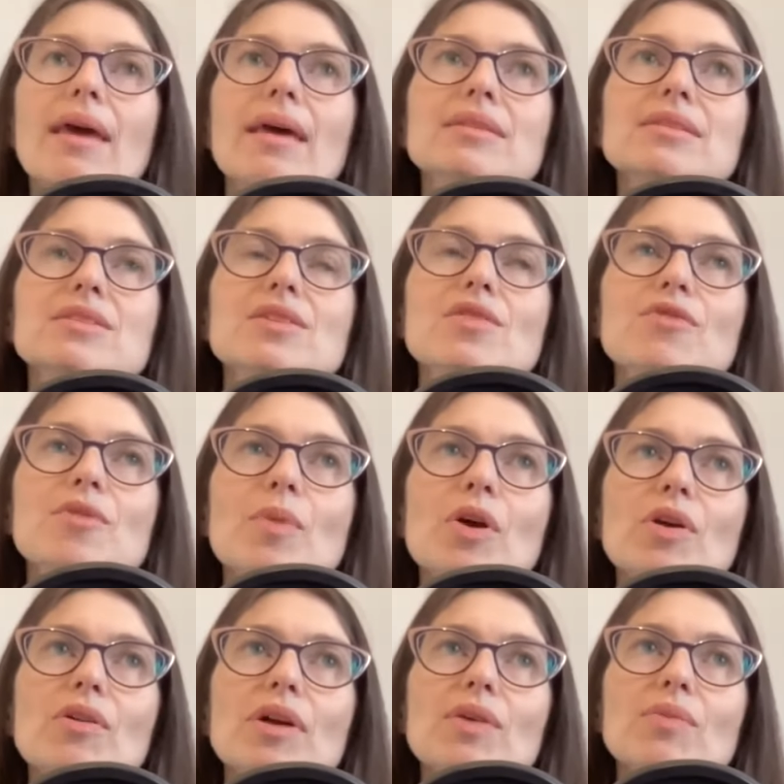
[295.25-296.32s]
And so from
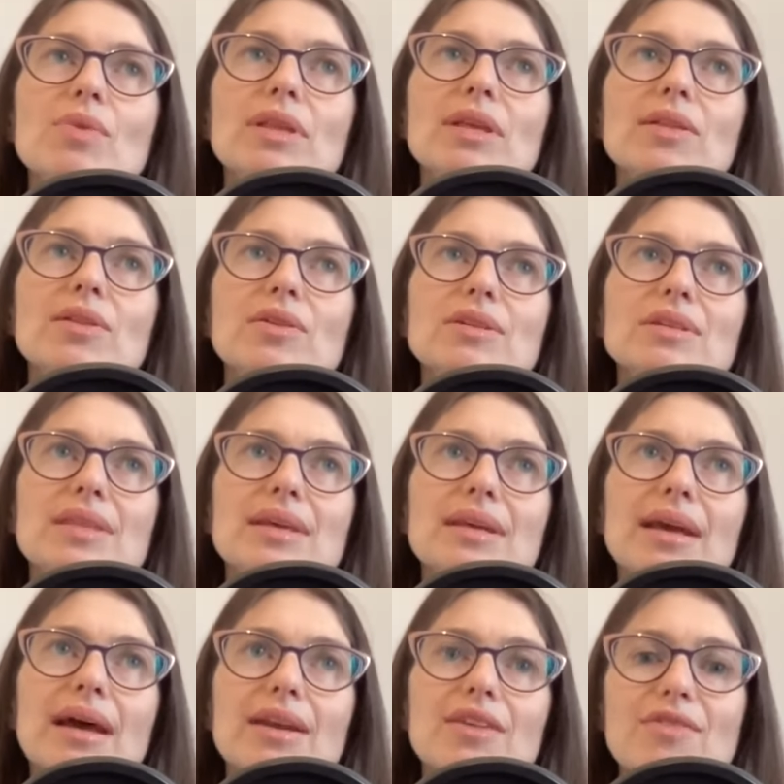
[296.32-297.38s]
her, I really learned
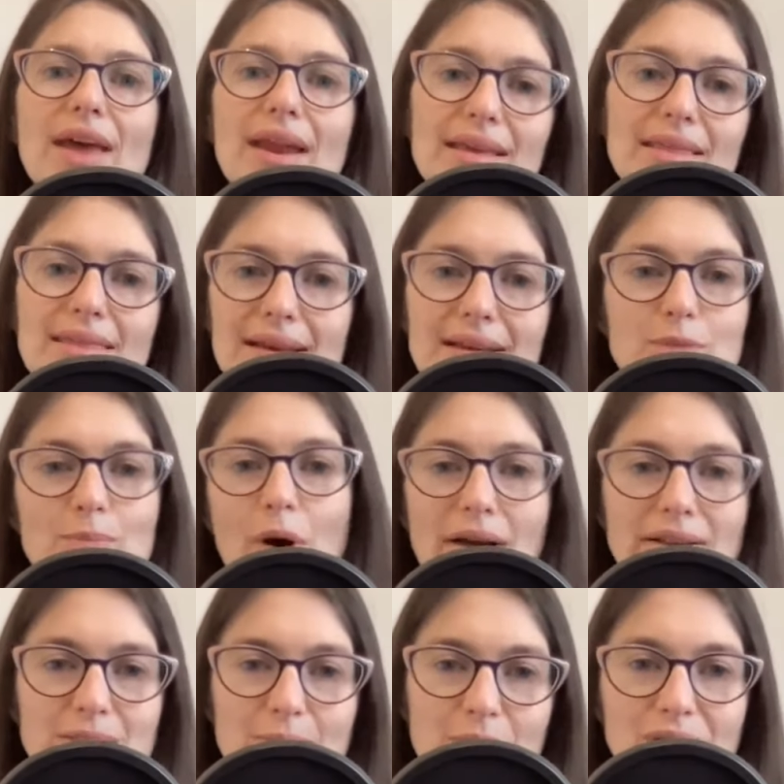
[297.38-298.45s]
that kind of anything is
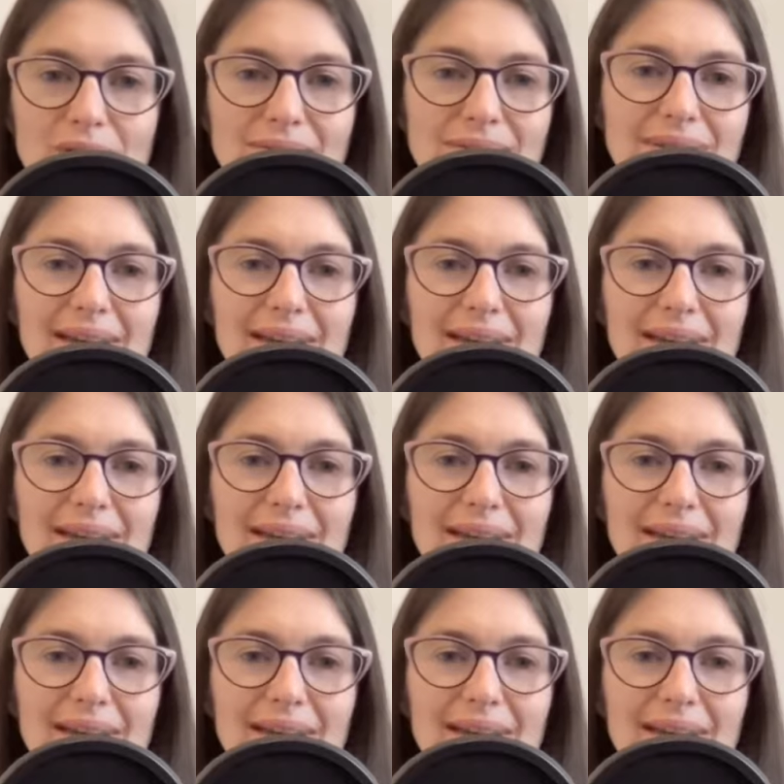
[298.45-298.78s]
possible